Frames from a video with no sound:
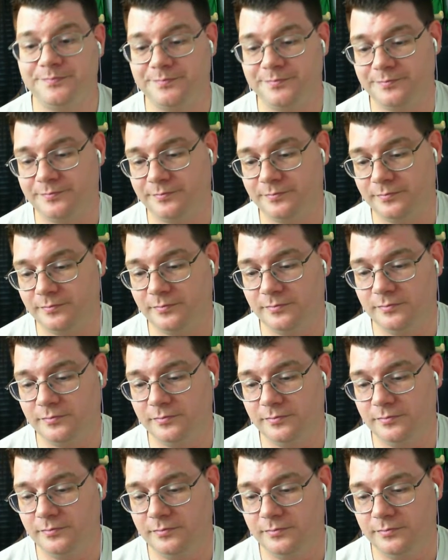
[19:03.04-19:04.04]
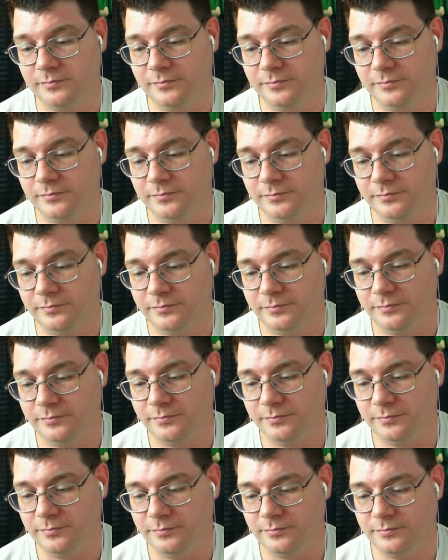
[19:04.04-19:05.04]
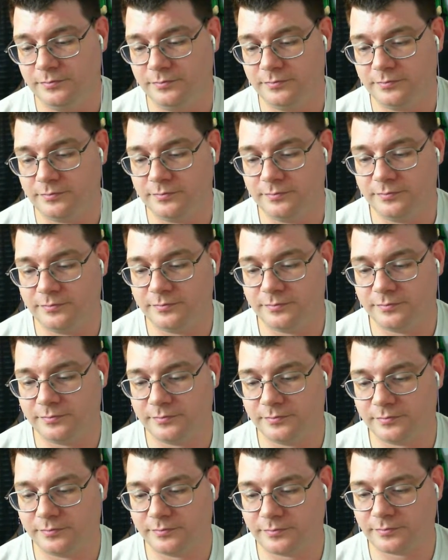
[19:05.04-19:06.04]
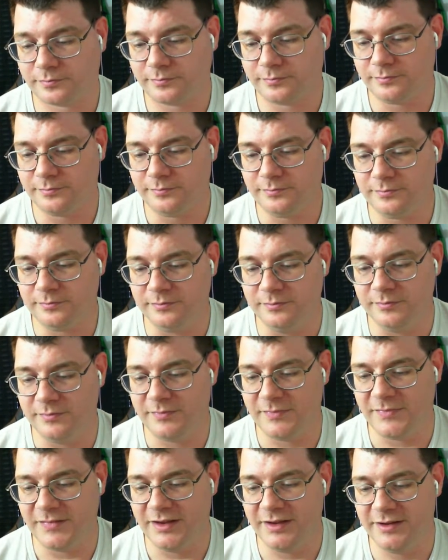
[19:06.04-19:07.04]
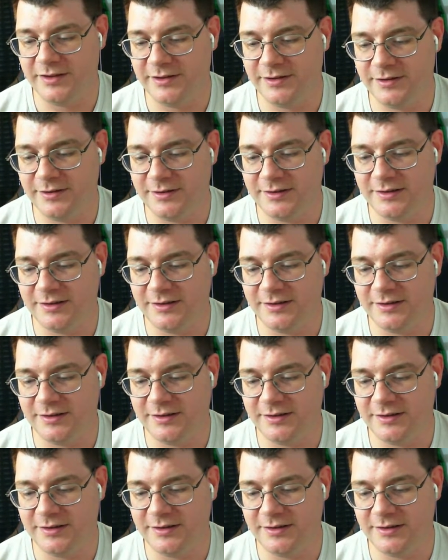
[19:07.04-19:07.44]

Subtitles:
Nothing is said.